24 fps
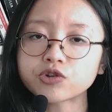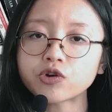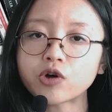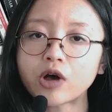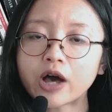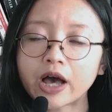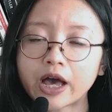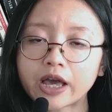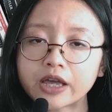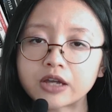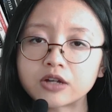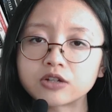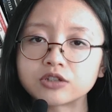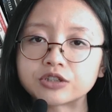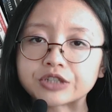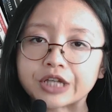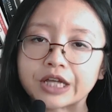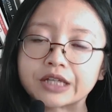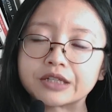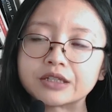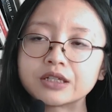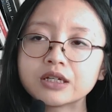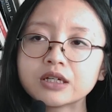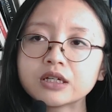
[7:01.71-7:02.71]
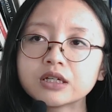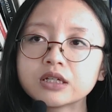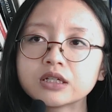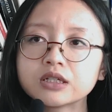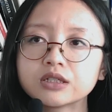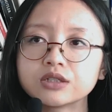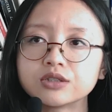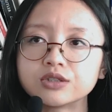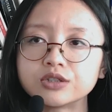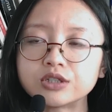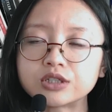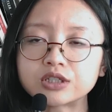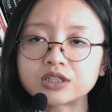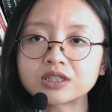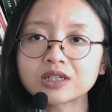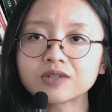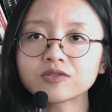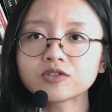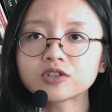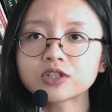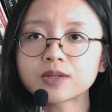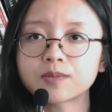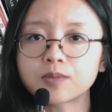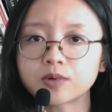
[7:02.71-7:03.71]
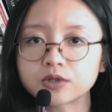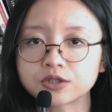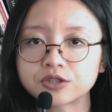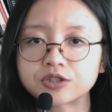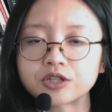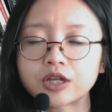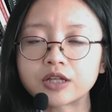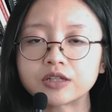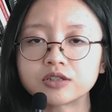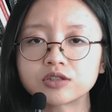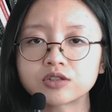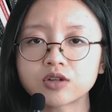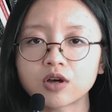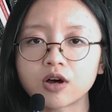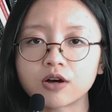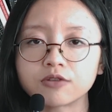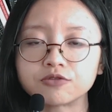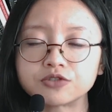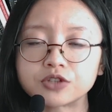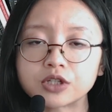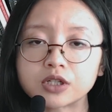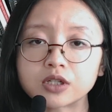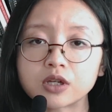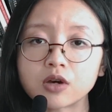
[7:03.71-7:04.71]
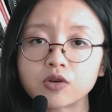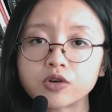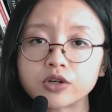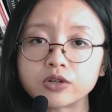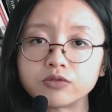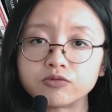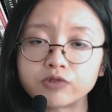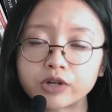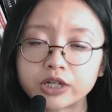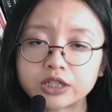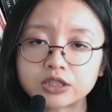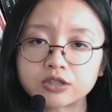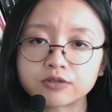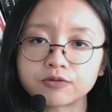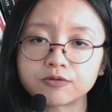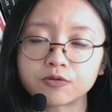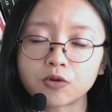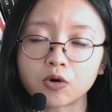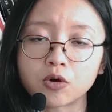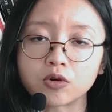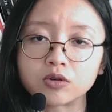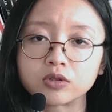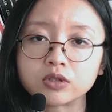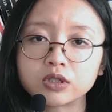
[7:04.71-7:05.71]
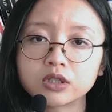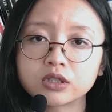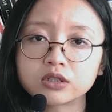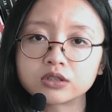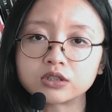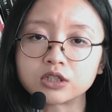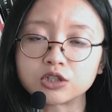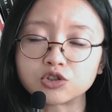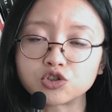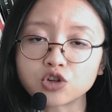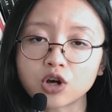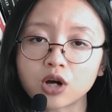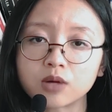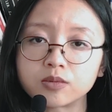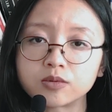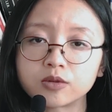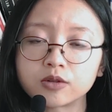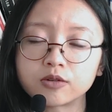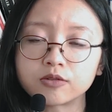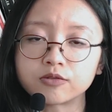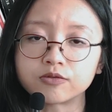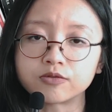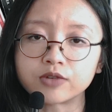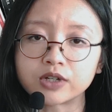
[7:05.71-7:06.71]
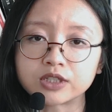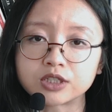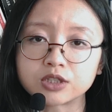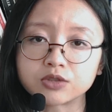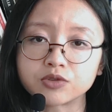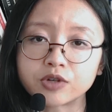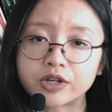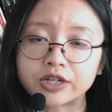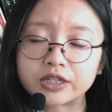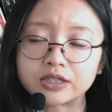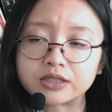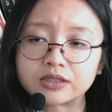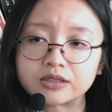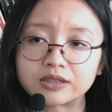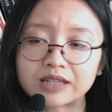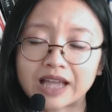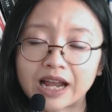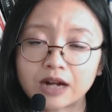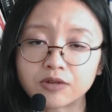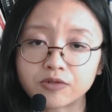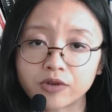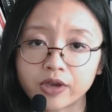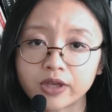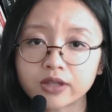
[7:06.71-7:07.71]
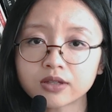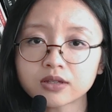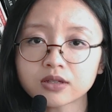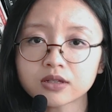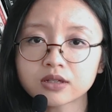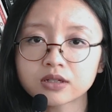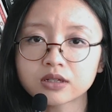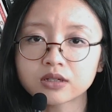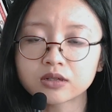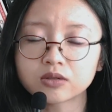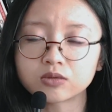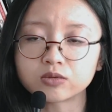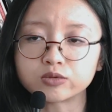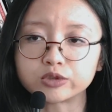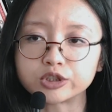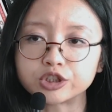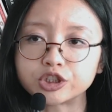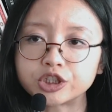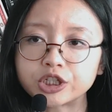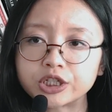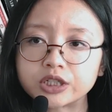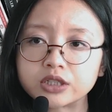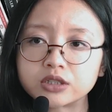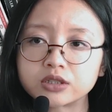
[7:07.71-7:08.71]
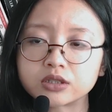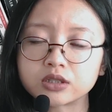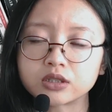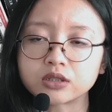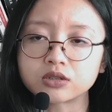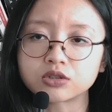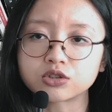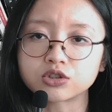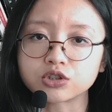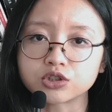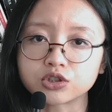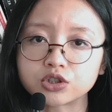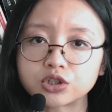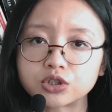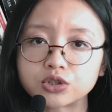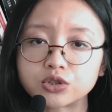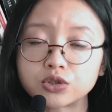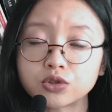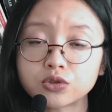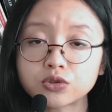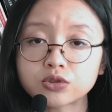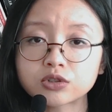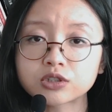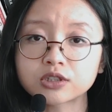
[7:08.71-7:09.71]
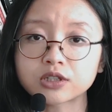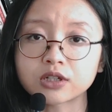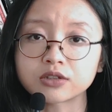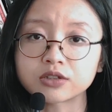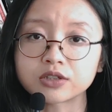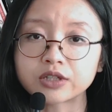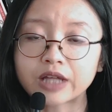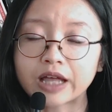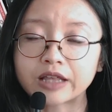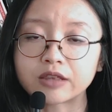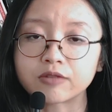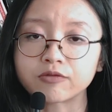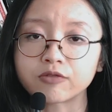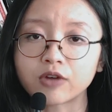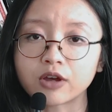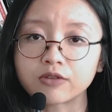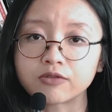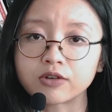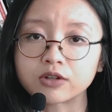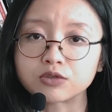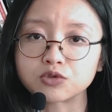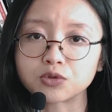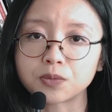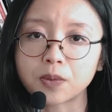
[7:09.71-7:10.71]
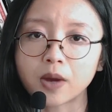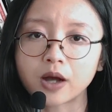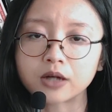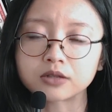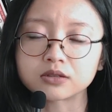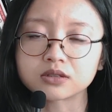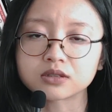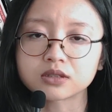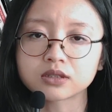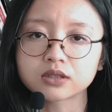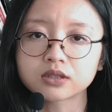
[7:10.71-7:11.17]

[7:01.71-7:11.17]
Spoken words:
higher than the 70% of the going rate for the job veterinarian, which is £32,500.